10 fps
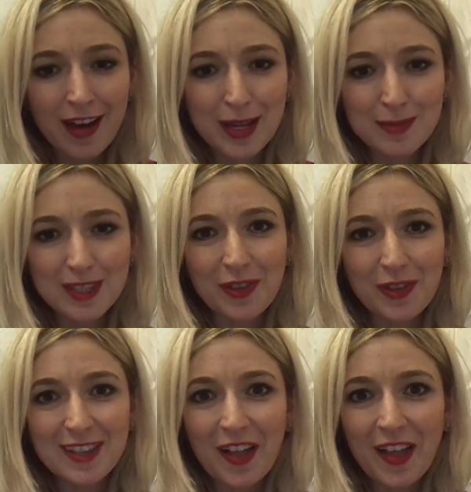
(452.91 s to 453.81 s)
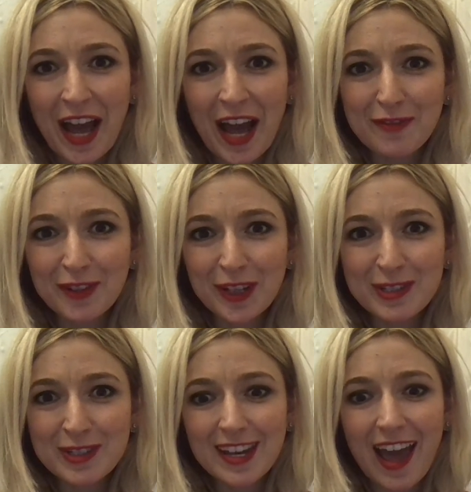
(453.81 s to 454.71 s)
Um, so that's all I have for
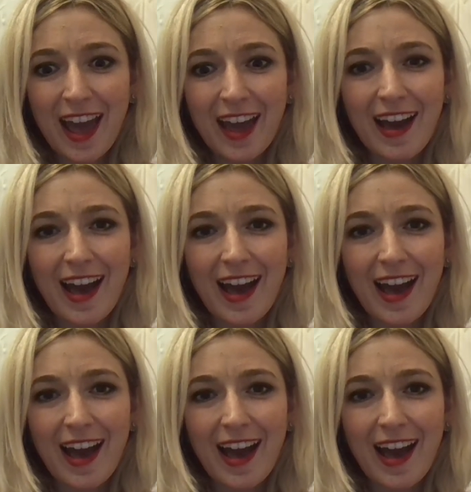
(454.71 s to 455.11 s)
you today.